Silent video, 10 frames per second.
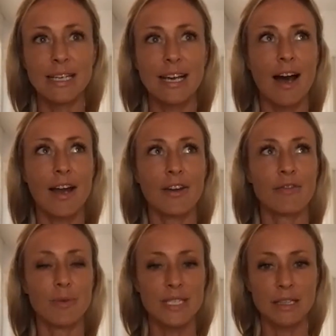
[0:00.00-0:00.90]
kind of
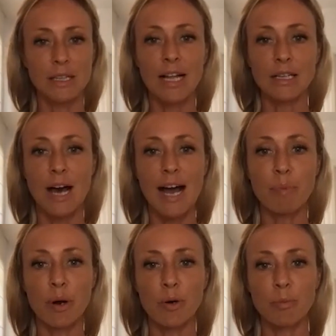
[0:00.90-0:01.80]
was a light
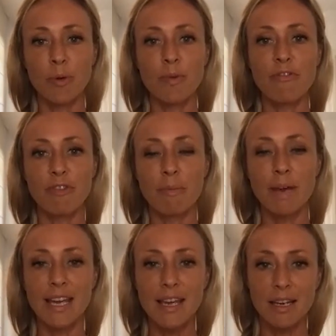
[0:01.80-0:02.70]
bulb moment for
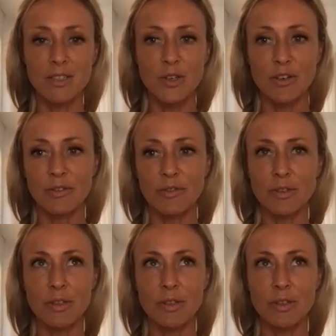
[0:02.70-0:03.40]
me in sort of,